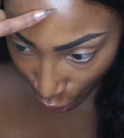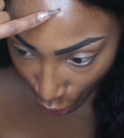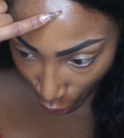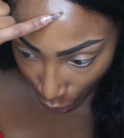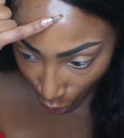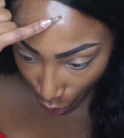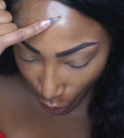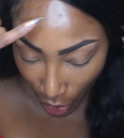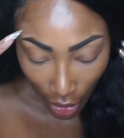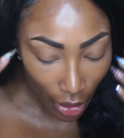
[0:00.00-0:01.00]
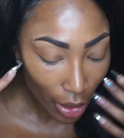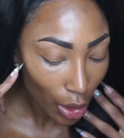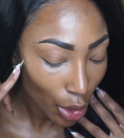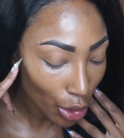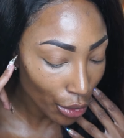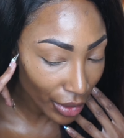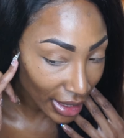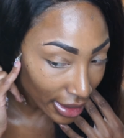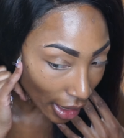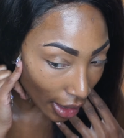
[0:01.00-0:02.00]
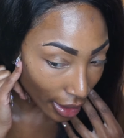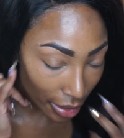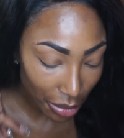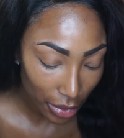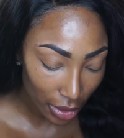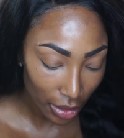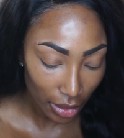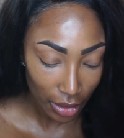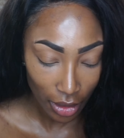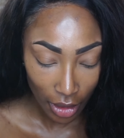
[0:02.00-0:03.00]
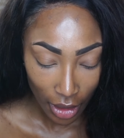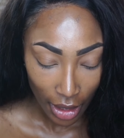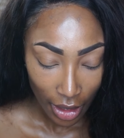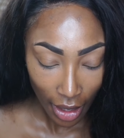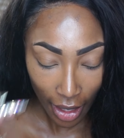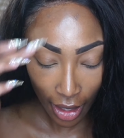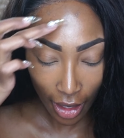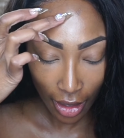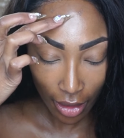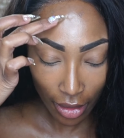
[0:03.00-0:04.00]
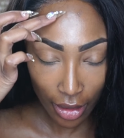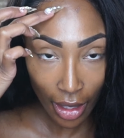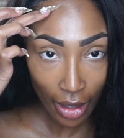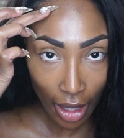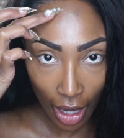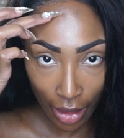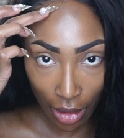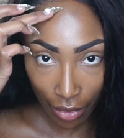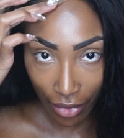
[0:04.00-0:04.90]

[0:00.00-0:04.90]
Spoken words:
2, 3 times, and thank God they're